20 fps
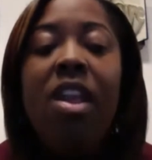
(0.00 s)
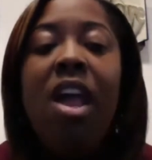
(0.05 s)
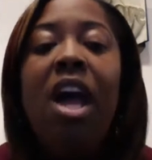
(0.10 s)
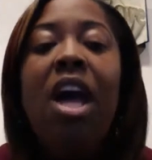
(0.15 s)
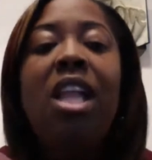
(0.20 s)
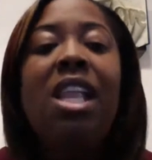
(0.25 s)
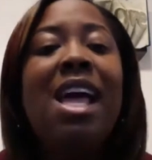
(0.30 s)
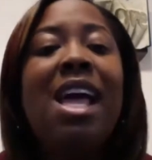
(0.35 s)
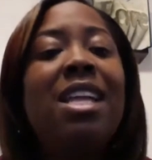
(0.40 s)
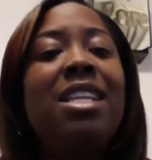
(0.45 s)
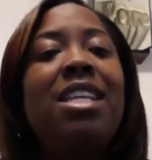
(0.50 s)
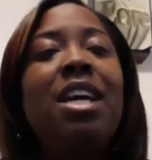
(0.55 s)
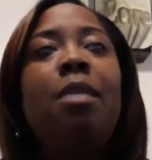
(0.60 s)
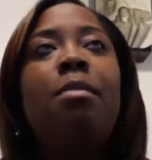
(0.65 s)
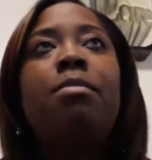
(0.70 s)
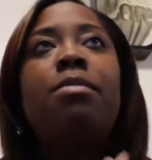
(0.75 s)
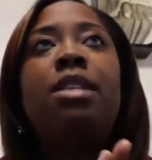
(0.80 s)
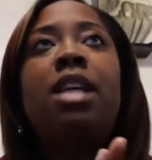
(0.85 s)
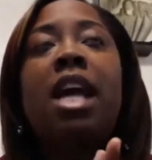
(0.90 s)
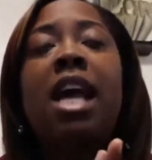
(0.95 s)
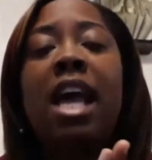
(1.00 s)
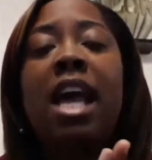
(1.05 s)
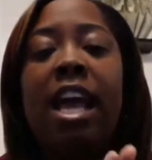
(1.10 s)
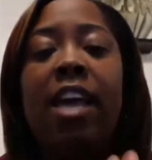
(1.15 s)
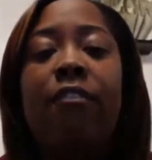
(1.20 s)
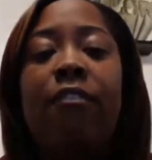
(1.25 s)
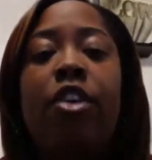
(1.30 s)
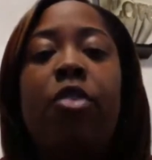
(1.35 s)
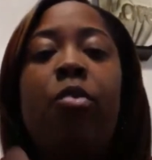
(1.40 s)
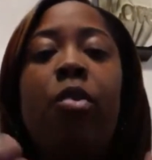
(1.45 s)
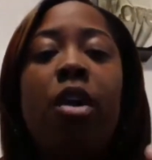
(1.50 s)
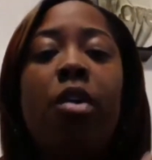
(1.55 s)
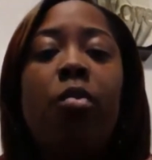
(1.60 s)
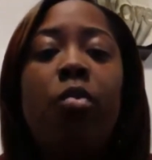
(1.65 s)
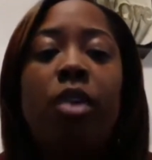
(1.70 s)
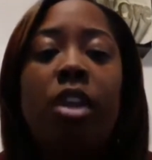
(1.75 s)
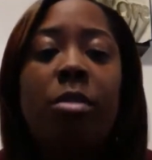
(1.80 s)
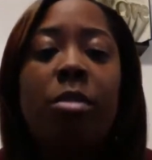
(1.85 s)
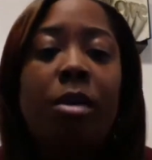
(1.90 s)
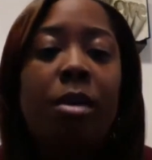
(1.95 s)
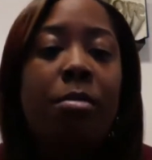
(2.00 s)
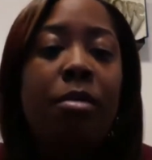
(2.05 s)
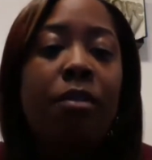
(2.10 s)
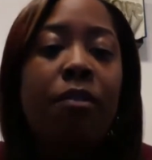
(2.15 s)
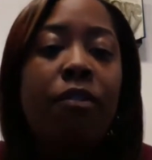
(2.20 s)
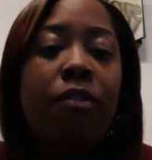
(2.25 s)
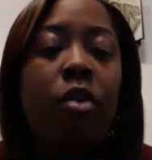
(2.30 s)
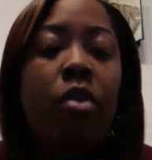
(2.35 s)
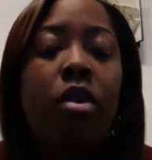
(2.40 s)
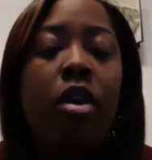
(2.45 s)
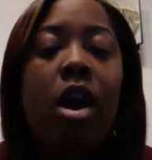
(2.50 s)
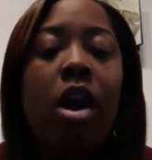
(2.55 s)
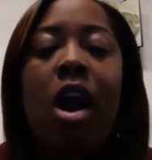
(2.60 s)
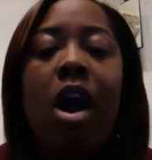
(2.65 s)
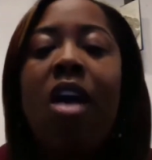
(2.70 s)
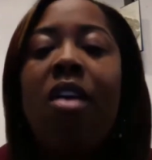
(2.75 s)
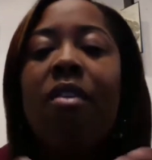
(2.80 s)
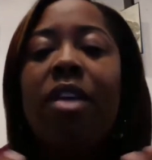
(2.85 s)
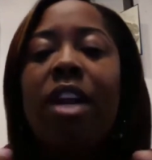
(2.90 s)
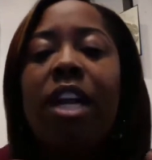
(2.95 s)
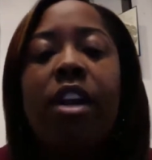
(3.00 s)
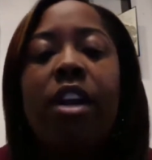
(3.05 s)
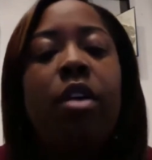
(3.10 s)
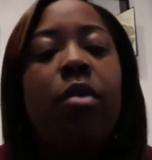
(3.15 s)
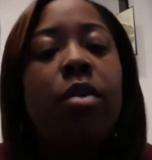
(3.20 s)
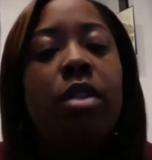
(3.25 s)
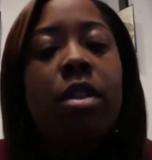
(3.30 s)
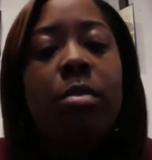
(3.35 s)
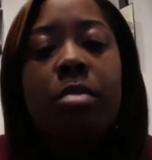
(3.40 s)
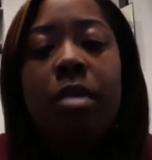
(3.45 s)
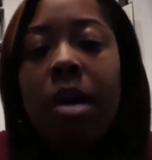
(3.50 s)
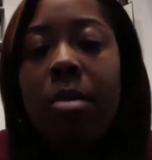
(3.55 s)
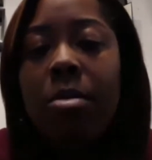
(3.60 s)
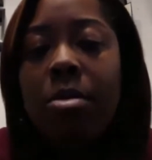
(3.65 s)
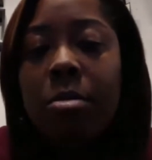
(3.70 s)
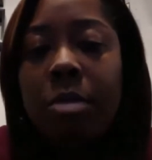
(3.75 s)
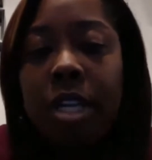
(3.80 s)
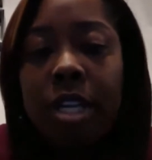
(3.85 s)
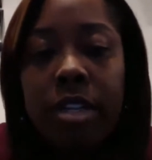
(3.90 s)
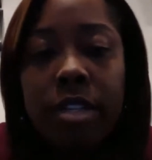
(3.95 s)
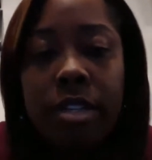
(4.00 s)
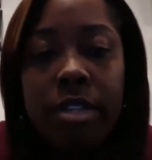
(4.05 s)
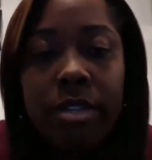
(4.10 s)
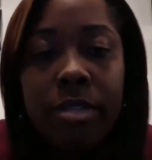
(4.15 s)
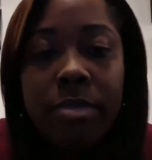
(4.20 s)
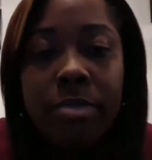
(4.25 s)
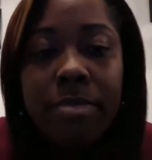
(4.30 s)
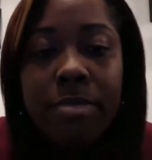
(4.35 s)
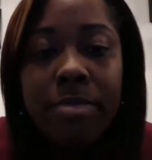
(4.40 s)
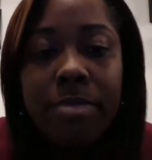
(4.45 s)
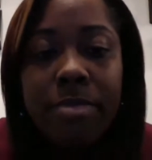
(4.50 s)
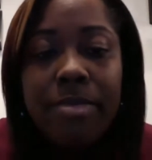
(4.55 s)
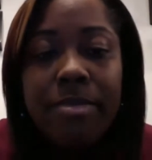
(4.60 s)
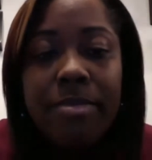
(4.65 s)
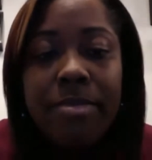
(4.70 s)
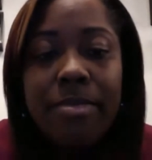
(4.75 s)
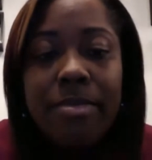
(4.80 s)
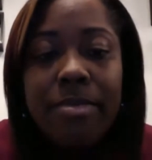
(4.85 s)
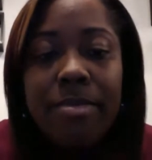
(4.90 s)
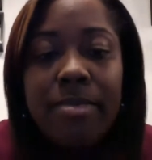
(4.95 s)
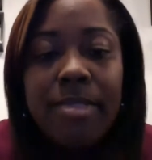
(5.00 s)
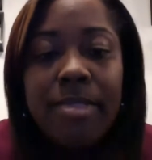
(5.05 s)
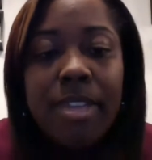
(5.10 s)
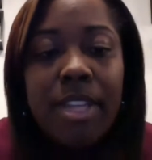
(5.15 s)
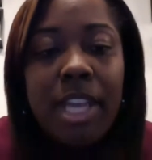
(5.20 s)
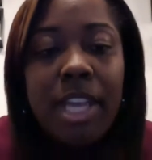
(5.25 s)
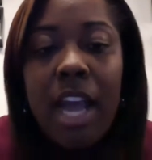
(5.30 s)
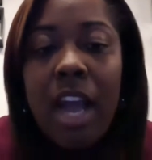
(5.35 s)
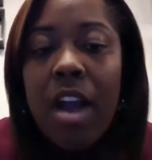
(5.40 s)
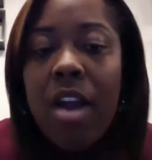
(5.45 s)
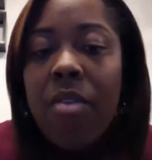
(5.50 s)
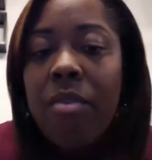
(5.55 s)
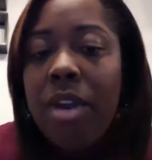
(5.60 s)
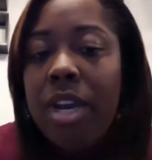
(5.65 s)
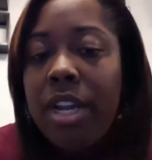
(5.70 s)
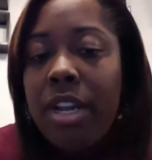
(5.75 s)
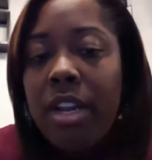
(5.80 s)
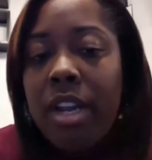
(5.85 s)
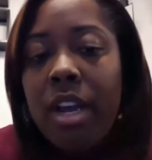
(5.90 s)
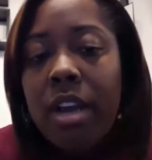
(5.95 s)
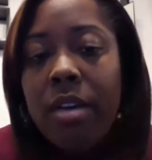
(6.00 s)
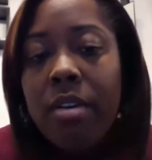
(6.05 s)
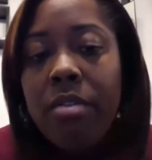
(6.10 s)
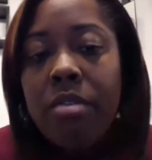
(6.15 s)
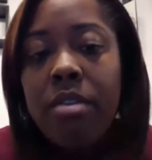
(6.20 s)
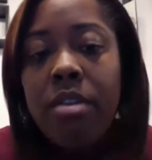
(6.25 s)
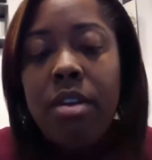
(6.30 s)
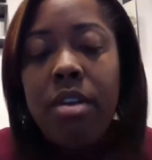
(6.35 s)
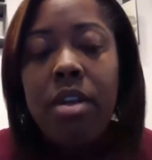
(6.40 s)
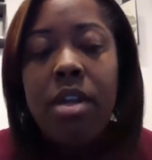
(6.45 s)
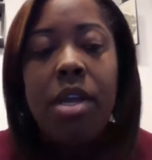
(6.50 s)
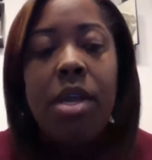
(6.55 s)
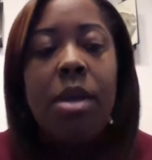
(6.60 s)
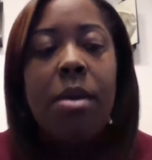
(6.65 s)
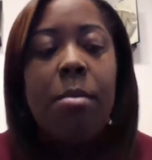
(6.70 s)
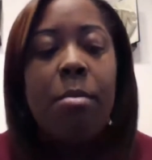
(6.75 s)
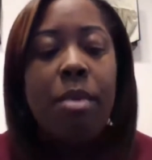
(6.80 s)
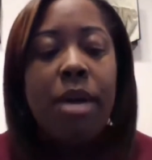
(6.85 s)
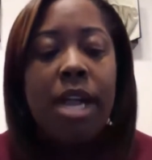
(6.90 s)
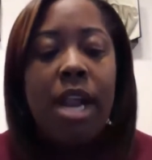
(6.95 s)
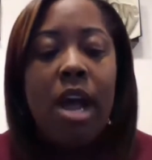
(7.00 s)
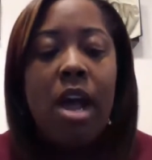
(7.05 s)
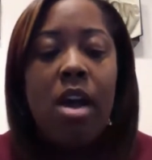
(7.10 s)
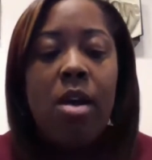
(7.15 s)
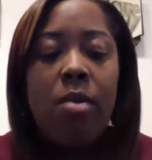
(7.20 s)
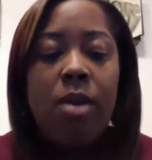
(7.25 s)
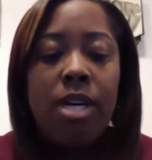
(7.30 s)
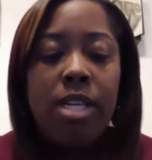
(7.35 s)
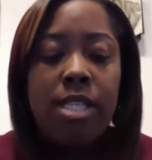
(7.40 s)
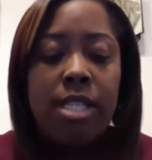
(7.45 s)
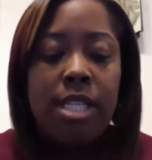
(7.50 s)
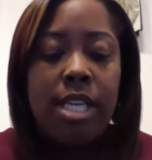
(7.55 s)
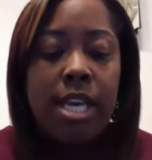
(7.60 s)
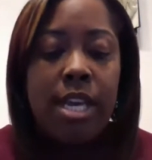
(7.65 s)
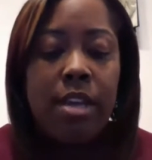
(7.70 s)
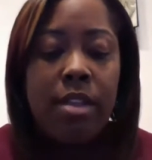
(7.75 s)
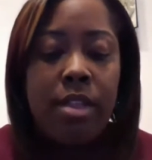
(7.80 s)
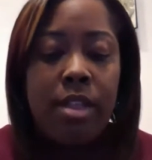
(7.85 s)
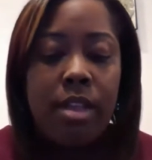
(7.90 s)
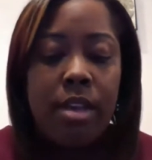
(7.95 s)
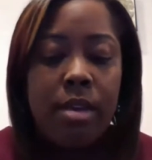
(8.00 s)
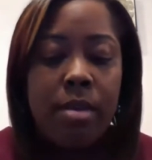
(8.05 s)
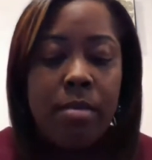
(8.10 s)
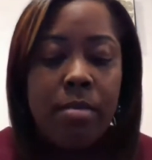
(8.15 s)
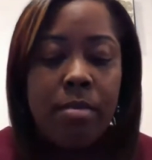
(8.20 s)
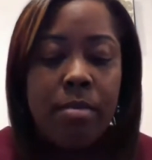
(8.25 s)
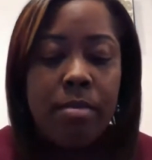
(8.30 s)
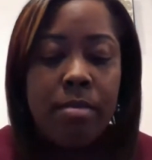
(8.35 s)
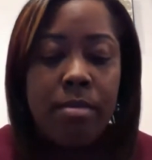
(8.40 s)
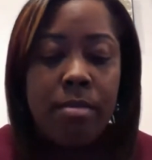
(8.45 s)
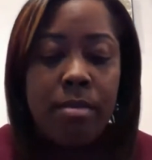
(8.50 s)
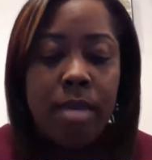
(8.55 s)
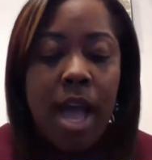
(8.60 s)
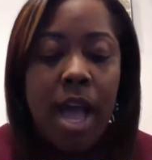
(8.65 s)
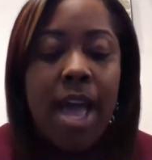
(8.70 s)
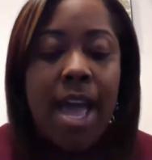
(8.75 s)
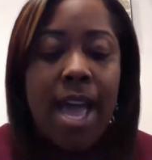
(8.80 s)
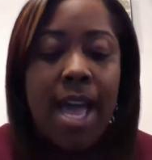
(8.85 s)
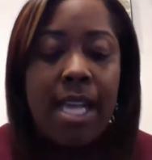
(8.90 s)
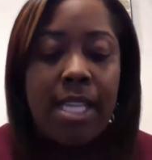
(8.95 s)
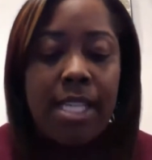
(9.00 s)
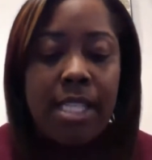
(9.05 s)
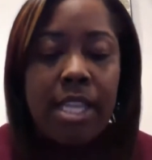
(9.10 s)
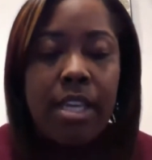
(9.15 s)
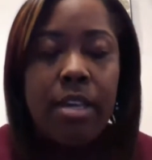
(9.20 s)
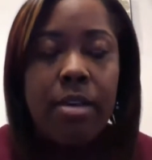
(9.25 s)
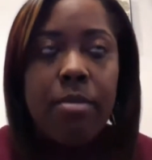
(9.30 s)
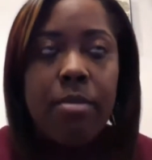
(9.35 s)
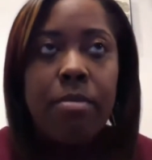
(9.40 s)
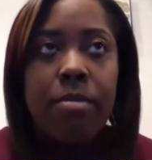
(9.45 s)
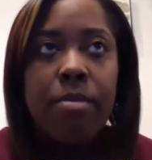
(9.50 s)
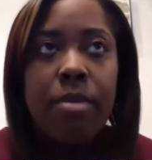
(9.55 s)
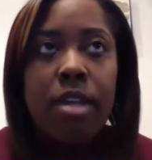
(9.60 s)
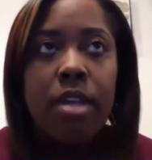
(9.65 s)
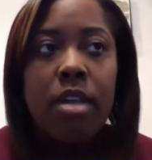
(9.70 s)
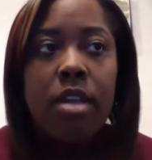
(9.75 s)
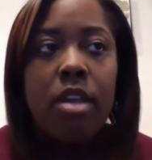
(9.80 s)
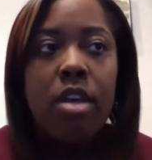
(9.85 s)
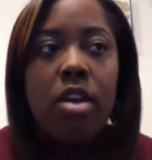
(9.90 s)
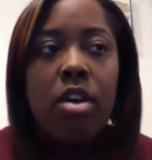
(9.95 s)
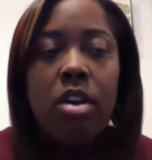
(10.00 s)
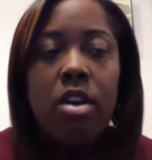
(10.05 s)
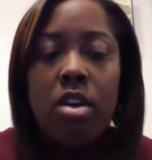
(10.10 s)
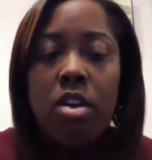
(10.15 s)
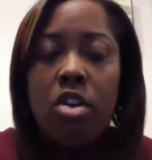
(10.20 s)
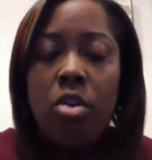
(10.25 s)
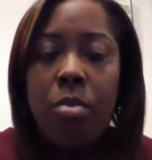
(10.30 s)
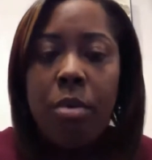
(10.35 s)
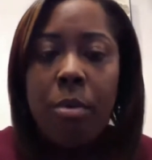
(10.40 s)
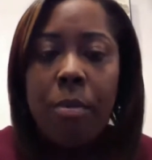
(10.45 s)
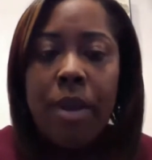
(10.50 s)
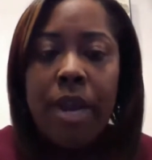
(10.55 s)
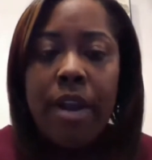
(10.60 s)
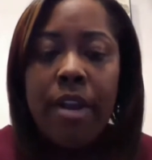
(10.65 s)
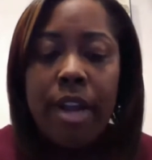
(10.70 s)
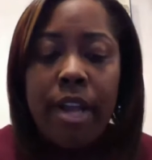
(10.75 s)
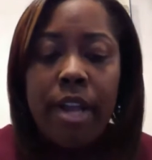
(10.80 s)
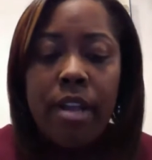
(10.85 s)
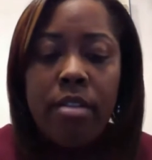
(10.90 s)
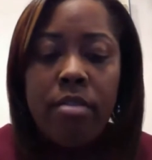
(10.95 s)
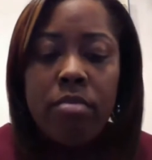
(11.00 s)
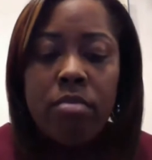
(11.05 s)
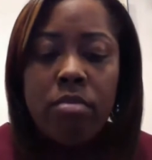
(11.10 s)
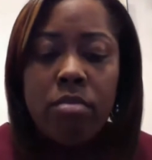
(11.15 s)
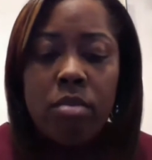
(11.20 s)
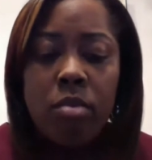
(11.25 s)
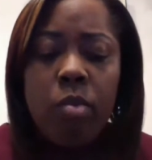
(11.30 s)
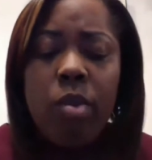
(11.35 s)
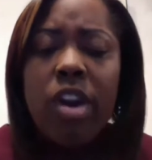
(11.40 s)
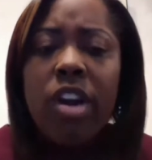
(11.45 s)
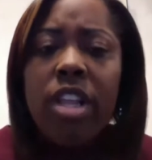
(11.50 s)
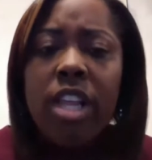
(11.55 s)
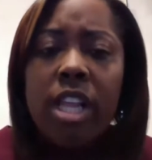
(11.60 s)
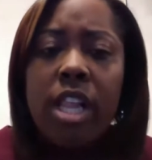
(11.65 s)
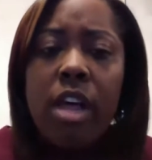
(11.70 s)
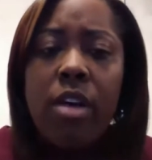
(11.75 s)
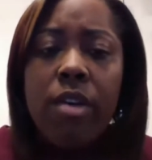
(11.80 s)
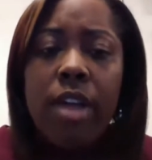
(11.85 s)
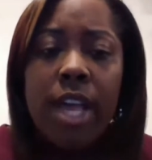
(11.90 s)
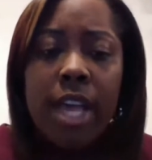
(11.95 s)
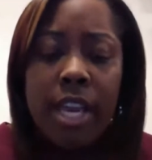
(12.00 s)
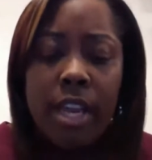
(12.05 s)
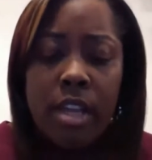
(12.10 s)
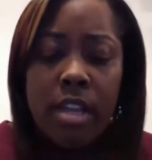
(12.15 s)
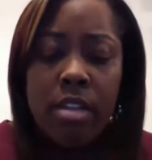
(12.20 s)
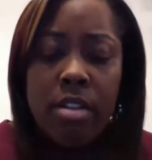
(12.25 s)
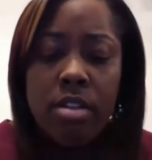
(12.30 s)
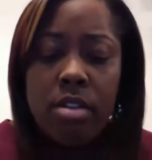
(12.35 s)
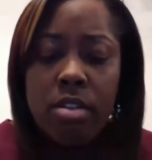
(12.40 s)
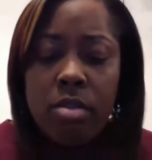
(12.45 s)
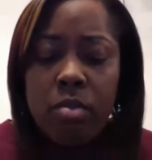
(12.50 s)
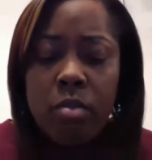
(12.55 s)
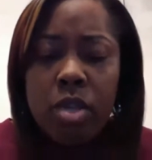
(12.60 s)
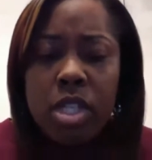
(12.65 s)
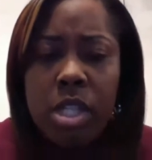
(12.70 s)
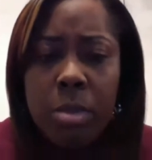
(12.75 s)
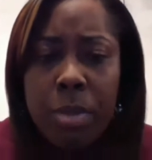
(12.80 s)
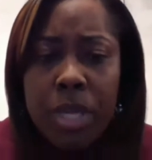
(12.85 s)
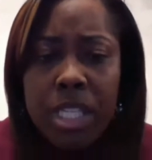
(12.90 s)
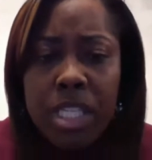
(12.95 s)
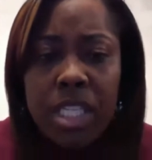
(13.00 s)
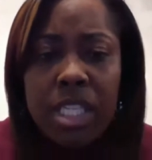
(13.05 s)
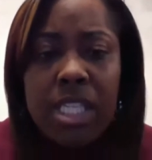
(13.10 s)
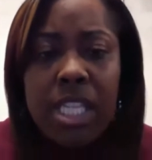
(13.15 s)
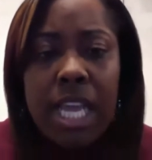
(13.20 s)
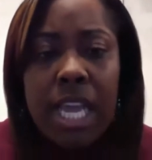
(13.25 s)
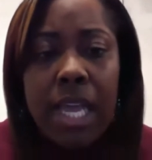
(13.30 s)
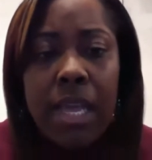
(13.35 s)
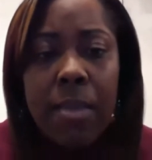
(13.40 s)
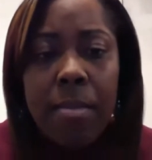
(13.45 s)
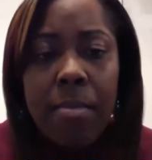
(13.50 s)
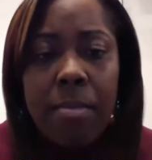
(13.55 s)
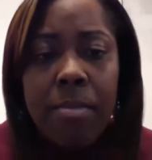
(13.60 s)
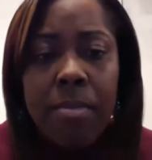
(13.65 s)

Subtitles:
a lot of times, if you weren't with me before, I already know what the problem is. I already know. But I always tell them, I ask them, who prepared it? Where are they located? What's the business name?